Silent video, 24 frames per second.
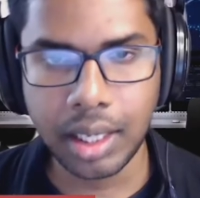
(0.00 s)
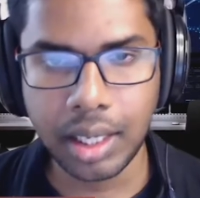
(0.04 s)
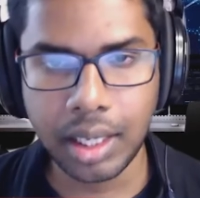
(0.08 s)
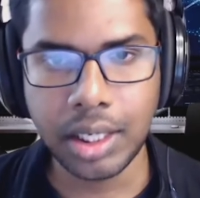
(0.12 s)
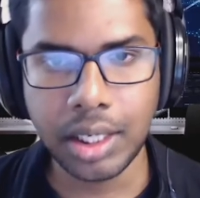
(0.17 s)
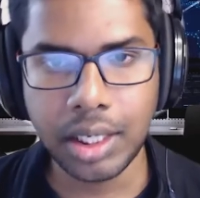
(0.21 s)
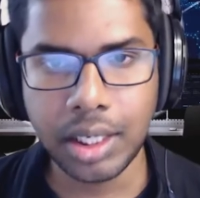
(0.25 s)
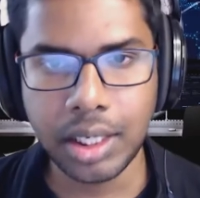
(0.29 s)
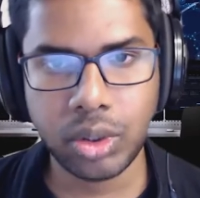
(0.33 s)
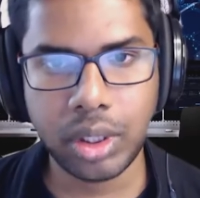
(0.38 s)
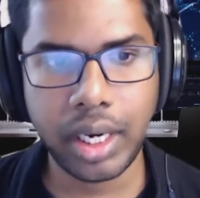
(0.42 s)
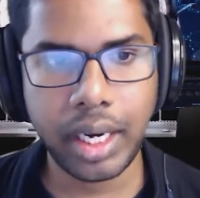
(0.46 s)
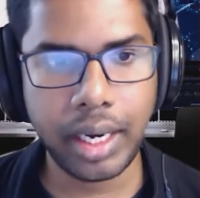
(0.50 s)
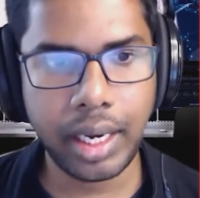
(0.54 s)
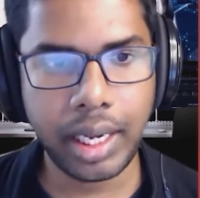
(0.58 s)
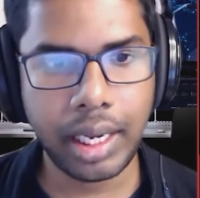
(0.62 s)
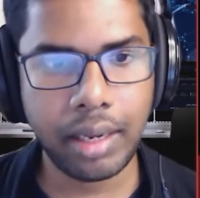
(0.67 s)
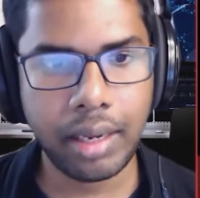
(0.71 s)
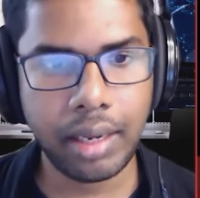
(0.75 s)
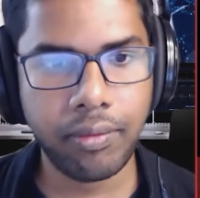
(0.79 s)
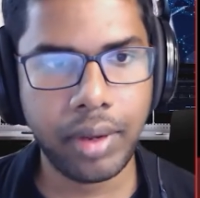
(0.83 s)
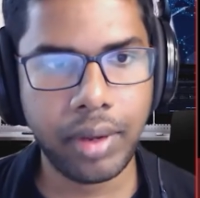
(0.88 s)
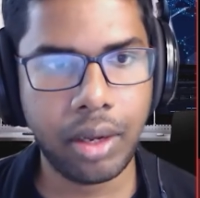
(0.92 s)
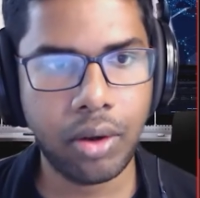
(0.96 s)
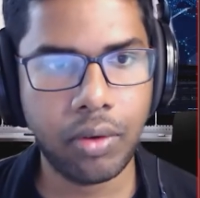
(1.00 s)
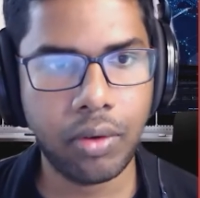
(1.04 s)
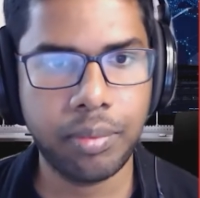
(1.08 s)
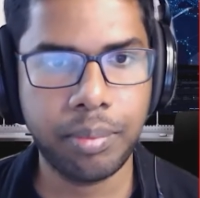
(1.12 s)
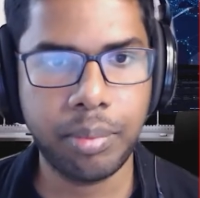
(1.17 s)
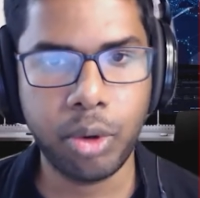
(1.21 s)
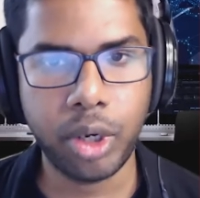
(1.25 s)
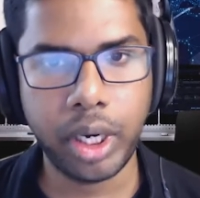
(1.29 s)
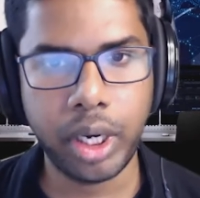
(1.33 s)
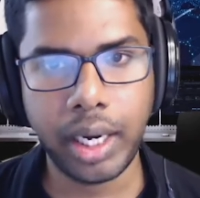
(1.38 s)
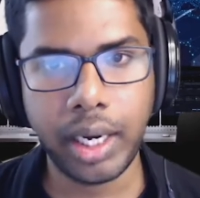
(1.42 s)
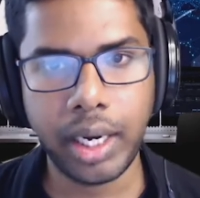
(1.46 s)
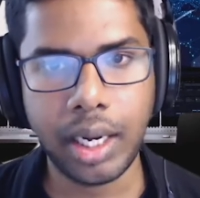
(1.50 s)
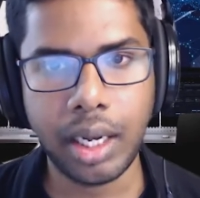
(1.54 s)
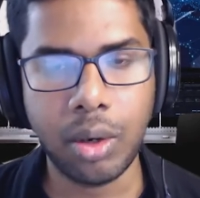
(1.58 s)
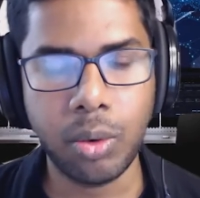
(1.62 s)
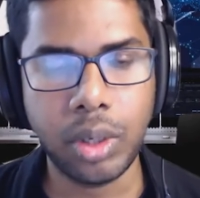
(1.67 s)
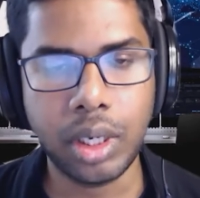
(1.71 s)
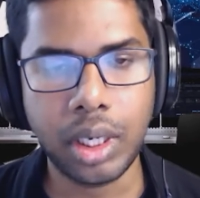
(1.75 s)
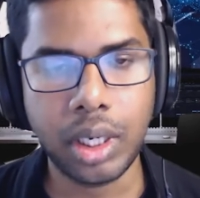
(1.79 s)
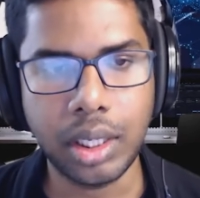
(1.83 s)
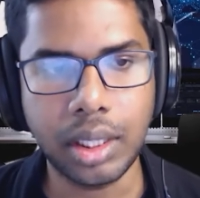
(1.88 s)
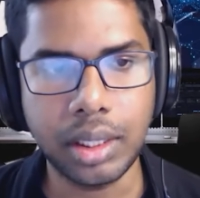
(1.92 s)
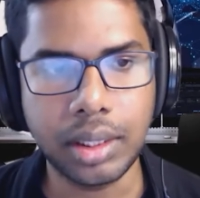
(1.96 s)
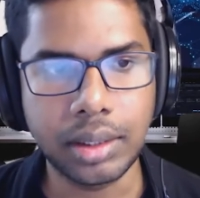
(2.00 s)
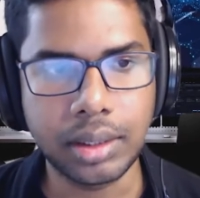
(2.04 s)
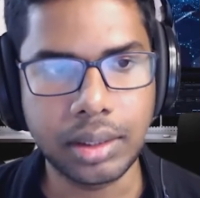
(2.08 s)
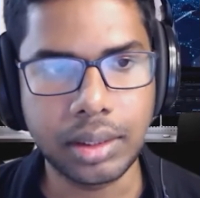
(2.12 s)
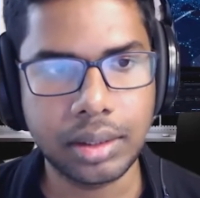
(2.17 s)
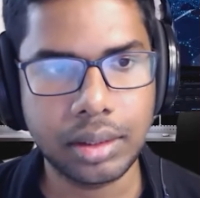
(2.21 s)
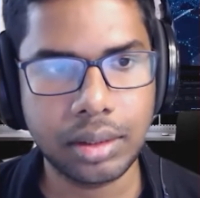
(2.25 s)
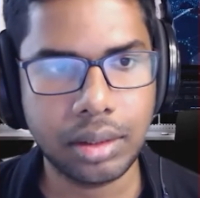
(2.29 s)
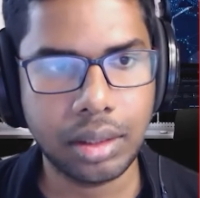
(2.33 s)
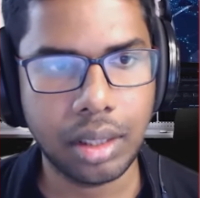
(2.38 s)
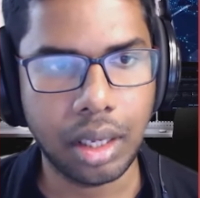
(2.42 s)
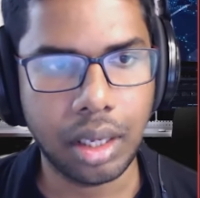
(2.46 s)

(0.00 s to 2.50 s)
So the naive way of putting it out is,